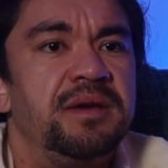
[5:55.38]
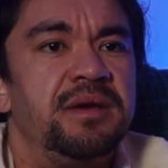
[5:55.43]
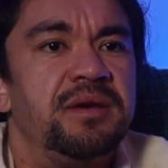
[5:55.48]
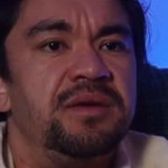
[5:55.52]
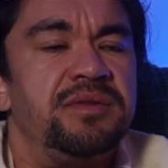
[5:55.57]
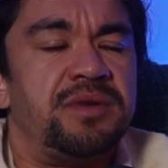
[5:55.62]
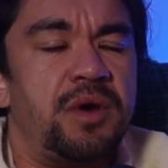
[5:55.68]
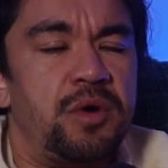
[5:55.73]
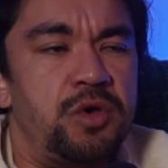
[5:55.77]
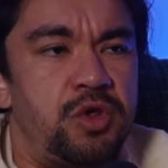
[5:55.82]

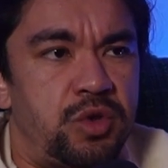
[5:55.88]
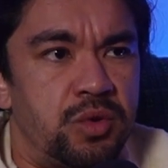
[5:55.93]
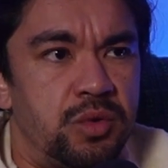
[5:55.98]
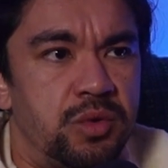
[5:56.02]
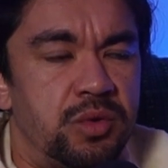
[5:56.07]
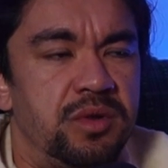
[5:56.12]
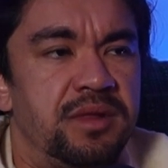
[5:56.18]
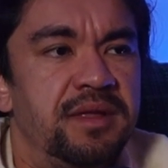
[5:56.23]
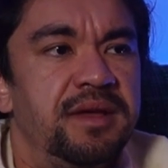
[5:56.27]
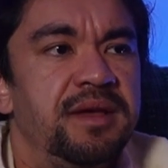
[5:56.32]

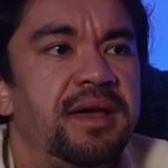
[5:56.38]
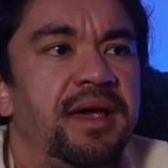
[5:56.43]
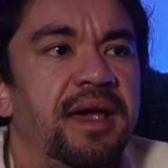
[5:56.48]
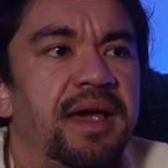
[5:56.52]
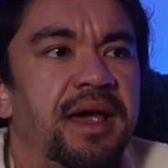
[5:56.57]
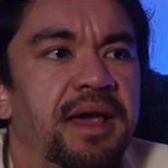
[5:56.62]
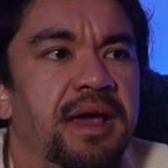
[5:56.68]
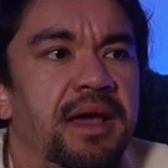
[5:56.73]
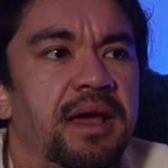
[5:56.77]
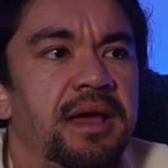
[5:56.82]
social,
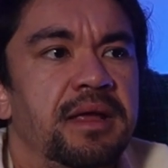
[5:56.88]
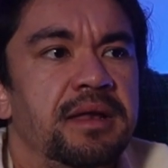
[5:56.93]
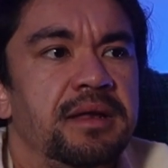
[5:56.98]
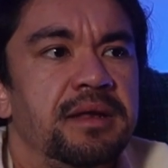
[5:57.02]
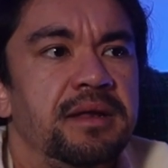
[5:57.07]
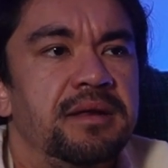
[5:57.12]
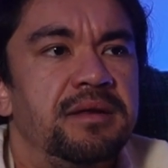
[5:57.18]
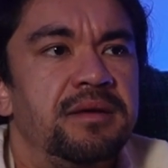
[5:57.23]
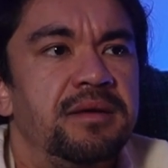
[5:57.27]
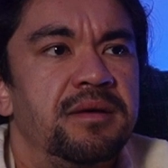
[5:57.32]

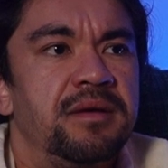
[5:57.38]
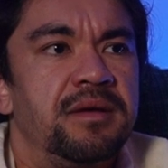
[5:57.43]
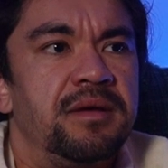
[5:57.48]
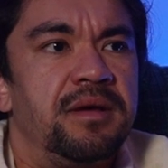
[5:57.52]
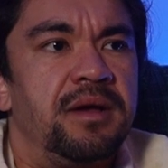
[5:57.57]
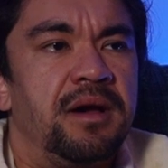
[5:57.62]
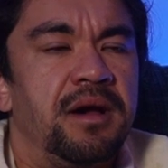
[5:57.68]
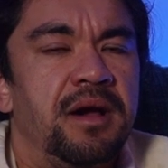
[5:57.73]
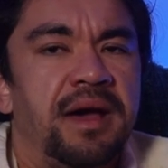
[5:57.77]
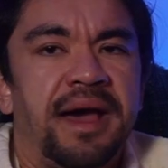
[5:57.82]
and
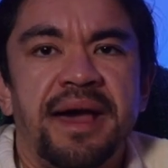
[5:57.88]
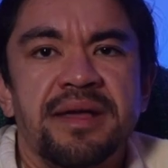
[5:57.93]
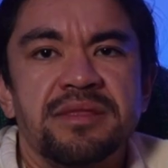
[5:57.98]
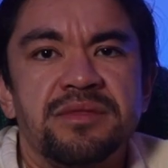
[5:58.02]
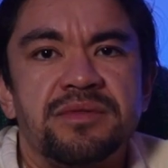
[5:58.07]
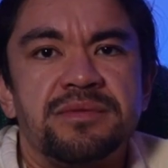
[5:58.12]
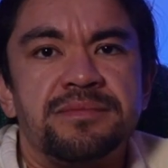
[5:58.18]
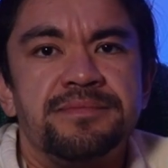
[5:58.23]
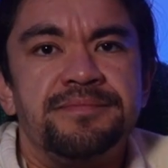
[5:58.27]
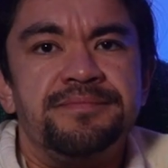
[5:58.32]

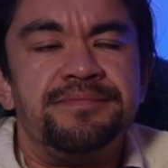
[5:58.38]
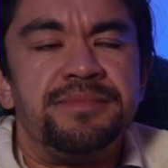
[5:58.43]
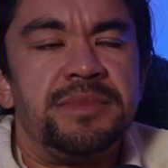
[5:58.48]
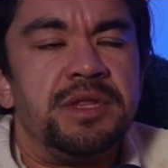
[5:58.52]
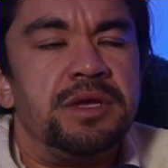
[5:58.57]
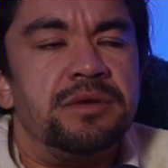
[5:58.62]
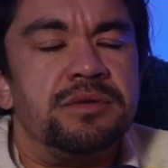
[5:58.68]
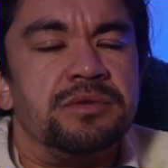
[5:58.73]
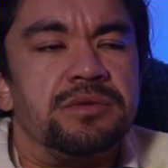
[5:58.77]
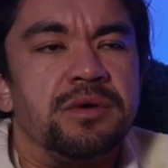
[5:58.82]
ads.
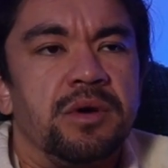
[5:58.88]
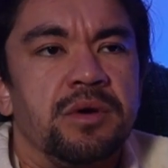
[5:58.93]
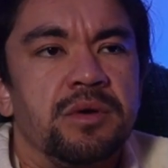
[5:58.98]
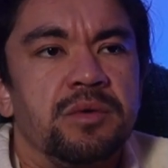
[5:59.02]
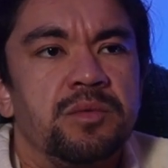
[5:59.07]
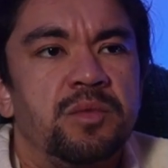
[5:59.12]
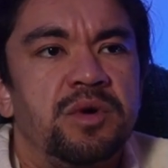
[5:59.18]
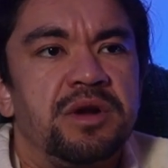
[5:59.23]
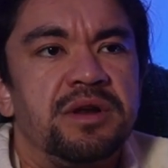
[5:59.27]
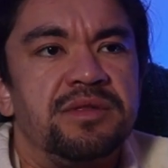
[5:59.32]

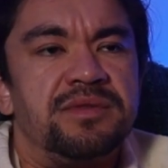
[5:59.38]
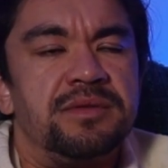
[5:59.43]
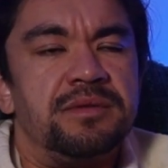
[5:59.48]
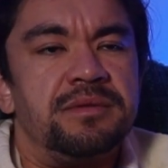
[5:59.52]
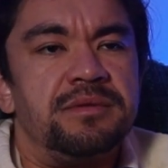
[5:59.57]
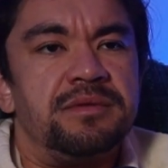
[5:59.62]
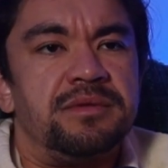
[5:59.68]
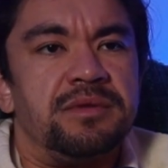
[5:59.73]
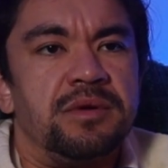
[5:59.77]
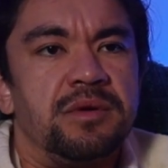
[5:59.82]
So
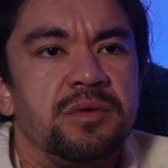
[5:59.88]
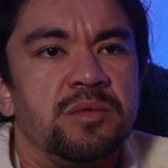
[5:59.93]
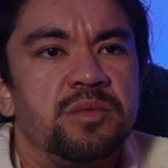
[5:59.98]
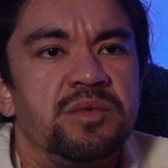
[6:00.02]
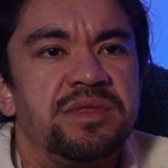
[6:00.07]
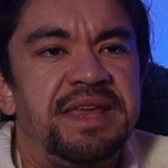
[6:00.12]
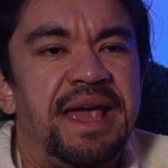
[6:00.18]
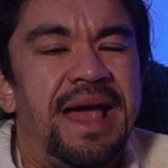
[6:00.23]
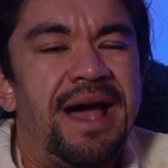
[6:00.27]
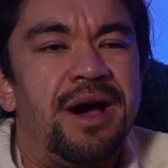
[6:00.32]

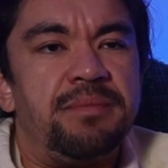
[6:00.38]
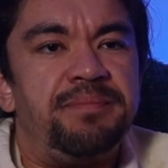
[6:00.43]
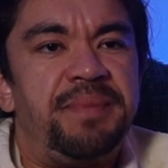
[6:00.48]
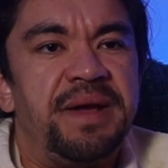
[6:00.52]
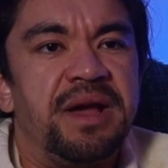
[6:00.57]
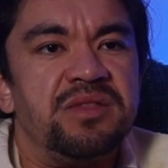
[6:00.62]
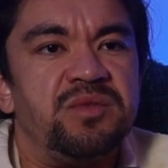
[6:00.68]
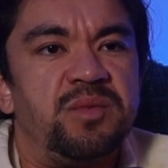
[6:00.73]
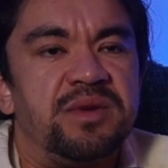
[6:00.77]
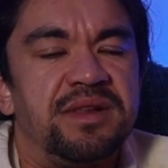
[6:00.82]
the
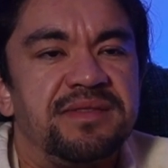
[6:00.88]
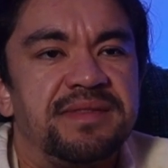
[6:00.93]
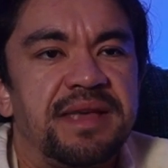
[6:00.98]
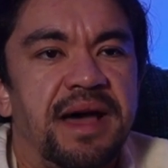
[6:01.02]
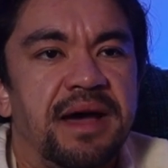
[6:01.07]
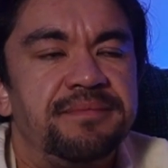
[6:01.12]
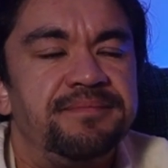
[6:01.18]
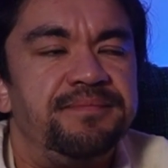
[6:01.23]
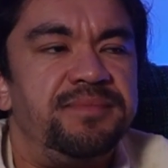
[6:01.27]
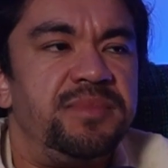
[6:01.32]
outbounds, what is
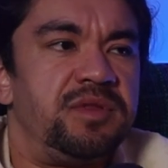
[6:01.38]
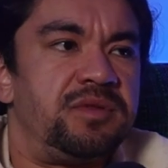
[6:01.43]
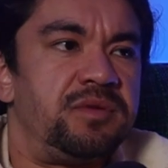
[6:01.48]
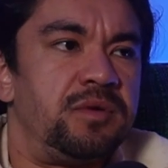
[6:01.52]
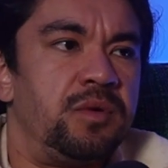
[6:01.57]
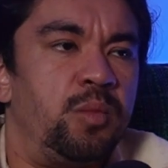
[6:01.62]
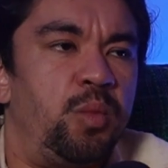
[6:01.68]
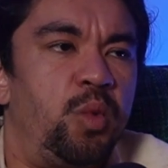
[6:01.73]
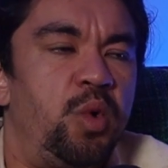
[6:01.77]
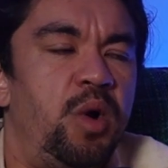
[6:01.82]
that?
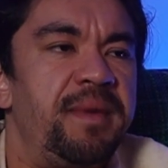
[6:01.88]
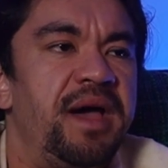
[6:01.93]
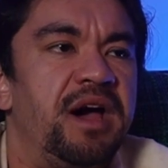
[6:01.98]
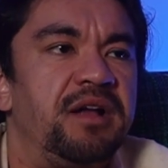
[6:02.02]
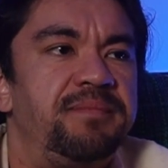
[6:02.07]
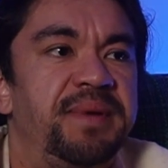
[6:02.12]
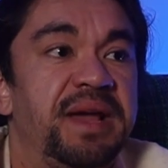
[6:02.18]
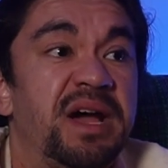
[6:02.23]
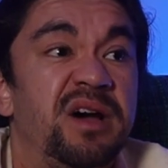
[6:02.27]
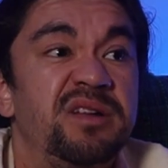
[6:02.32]
So warm
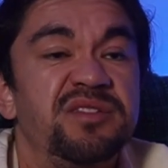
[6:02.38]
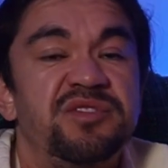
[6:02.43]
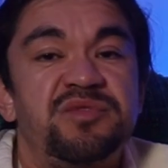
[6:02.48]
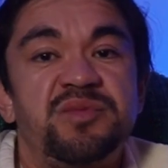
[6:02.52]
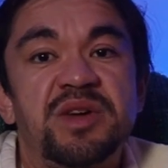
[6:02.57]
outbound is